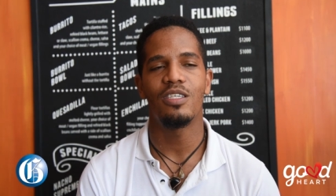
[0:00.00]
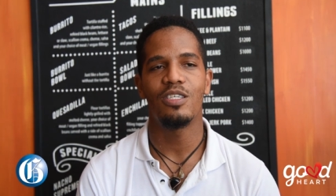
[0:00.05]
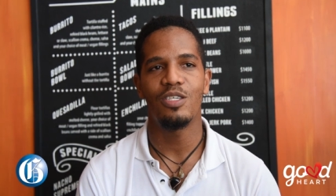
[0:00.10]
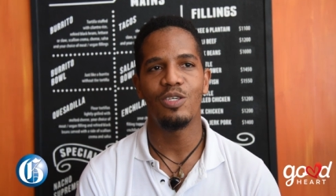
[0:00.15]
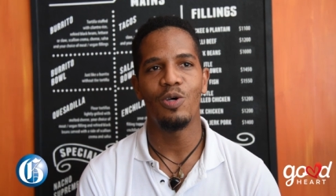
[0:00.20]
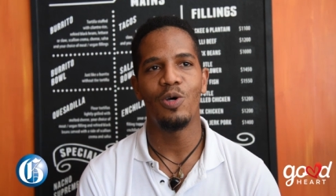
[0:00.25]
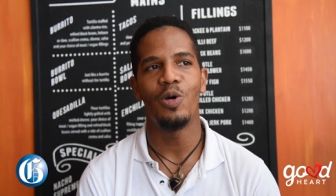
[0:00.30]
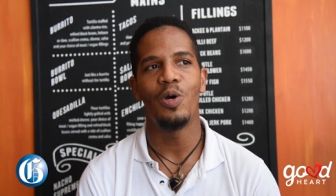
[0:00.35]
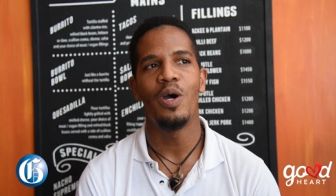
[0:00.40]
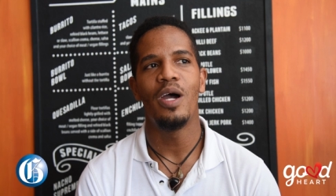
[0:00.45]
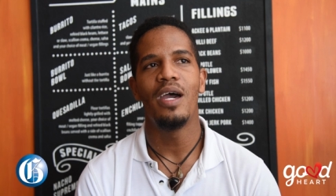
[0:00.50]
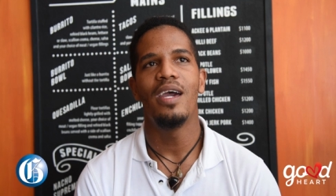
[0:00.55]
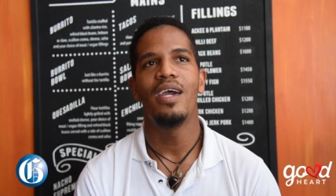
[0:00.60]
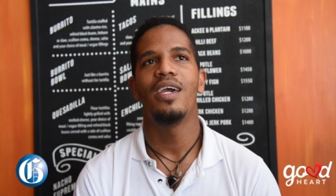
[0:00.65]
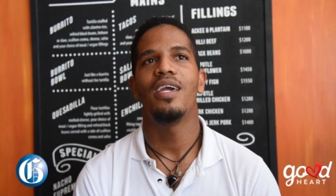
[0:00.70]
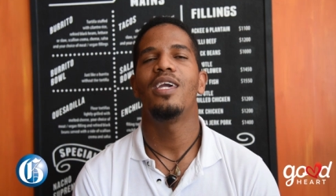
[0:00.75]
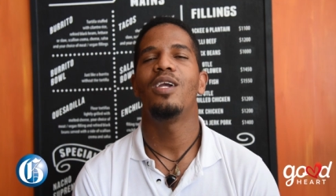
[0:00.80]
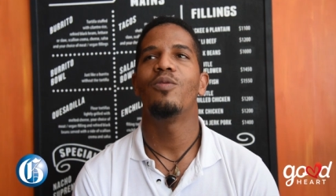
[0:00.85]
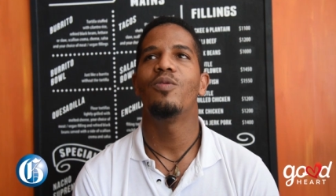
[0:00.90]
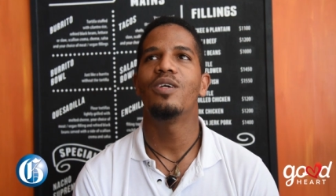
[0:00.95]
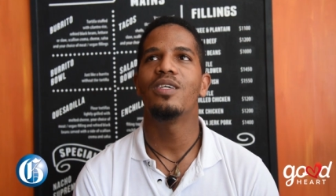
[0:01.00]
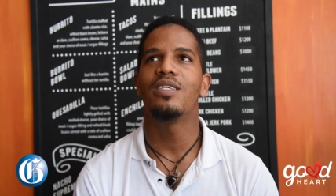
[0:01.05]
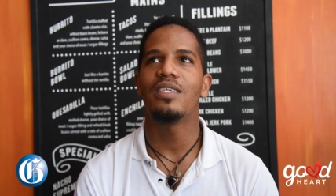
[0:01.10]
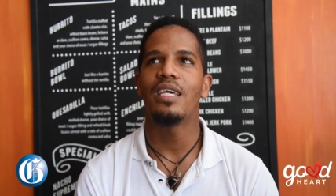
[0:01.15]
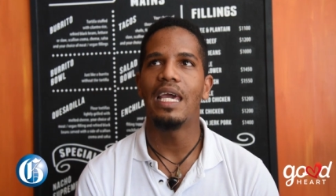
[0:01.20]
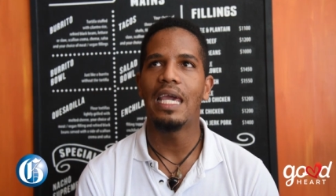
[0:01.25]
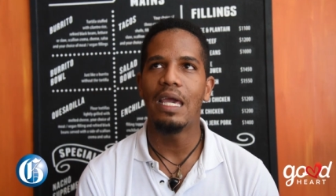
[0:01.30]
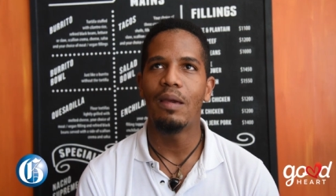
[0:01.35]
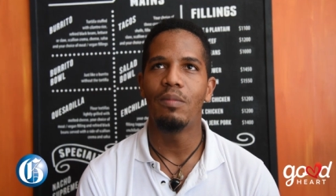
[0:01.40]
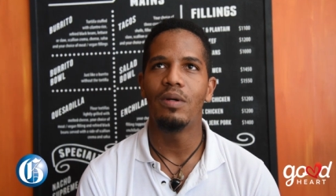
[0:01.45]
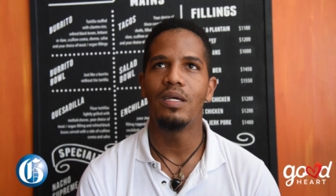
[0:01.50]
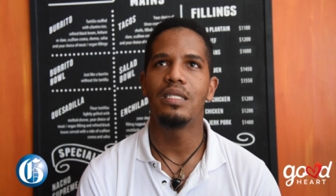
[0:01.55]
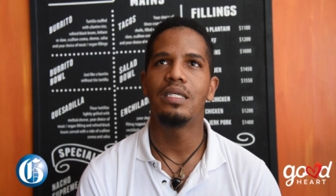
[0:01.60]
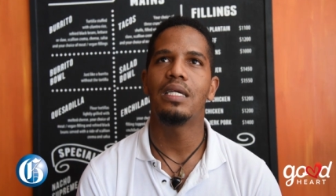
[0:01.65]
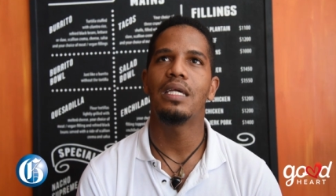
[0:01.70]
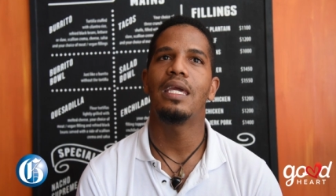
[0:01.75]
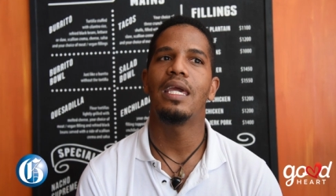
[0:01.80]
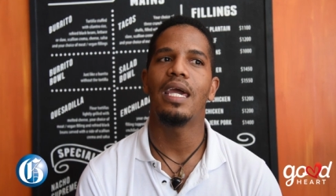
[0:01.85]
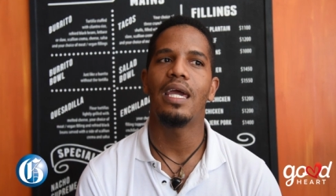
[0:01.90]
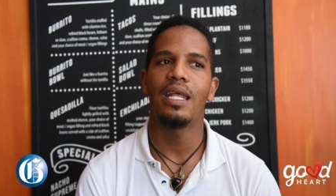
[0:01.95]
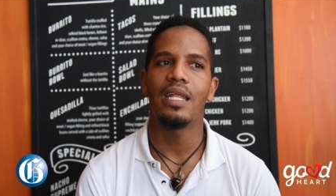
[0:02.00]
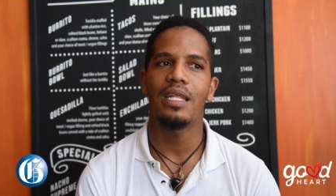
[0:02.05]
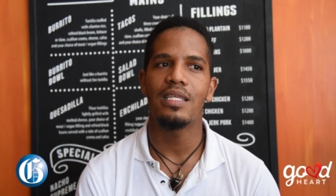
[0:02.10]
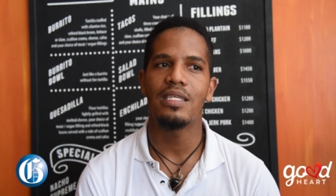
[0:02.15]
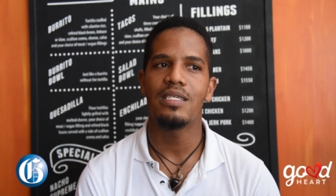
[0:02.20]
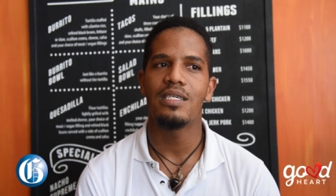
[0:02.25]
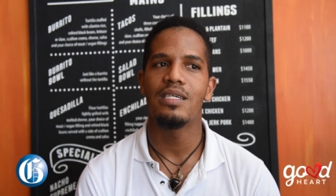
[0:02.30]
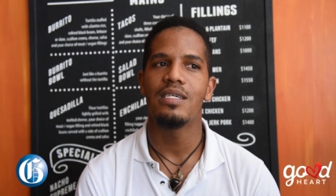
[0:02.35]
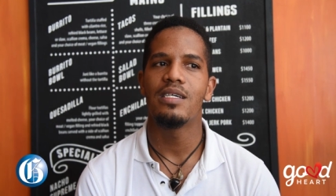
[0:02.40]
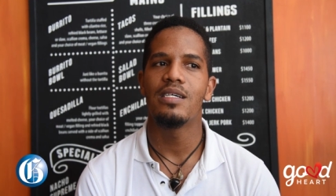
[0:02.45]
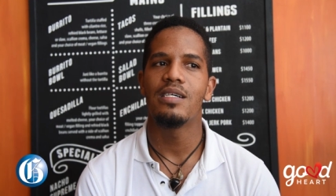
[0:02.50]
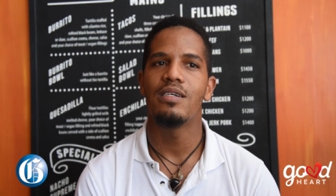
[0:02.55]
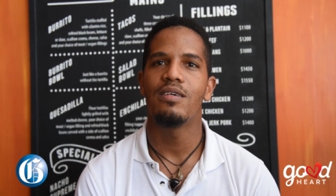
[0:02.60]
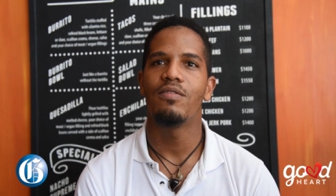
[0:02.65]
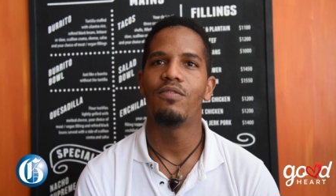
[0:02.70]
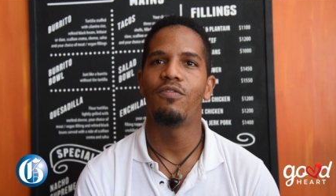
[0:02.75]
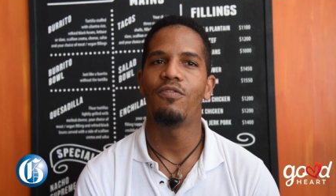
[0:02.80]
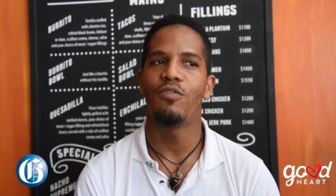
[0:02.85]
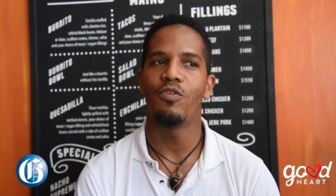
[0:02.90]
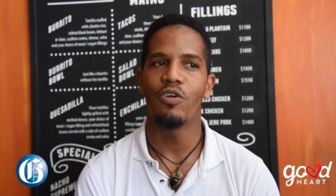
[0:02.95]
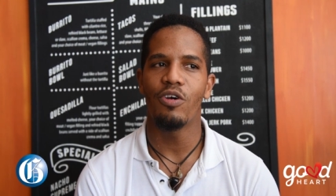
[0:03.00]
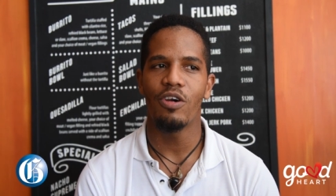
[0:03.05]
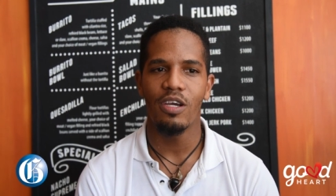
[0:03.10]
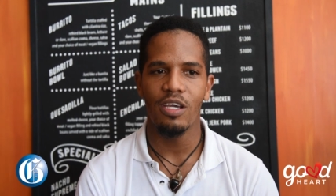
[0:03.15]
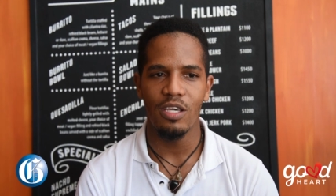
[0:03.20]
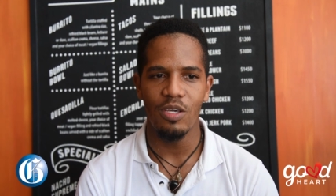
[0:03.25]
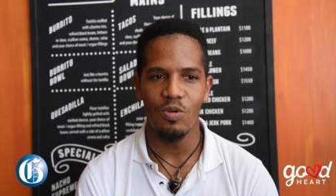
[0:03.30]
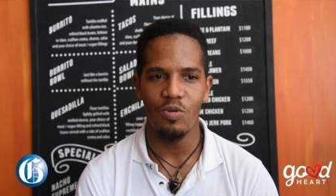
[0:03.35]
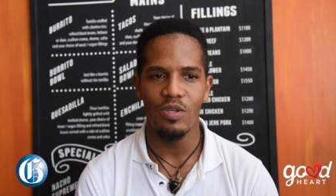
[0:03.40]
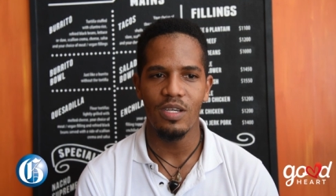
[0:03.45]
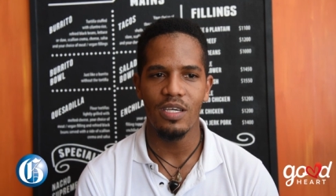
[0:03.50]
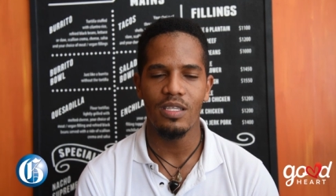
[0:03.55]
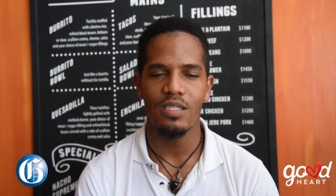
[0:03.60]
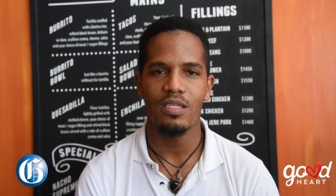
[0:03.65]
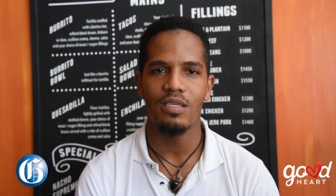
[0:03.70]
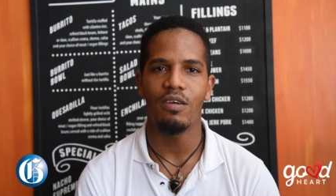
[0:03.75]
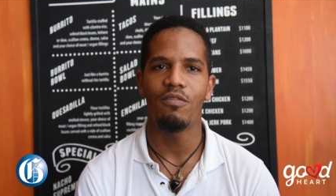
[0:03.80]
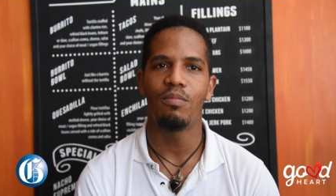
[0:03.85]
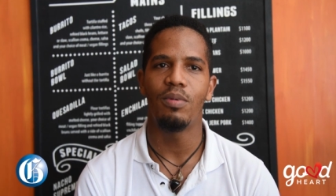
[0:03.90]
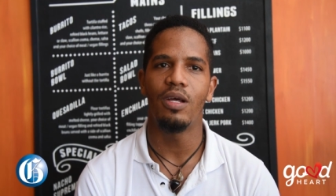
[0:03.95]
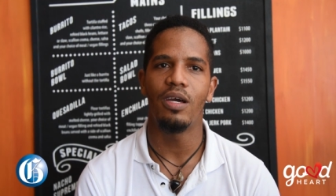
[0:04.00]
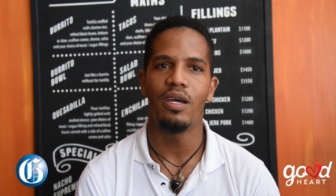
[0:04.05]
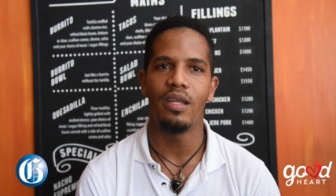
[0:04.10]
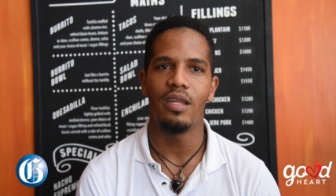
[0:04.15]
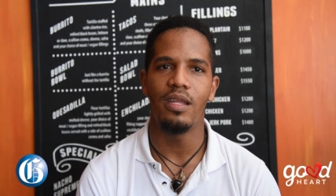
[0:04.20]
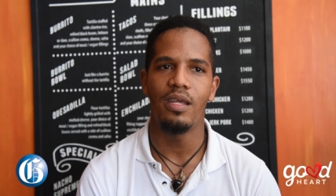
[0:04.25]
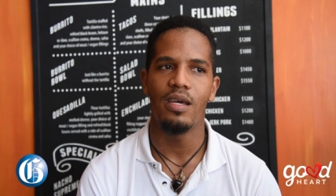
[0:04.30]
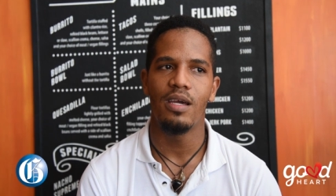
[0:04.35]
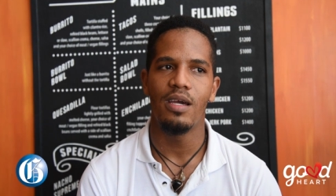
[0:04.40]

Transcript: So he was able to get four units of blood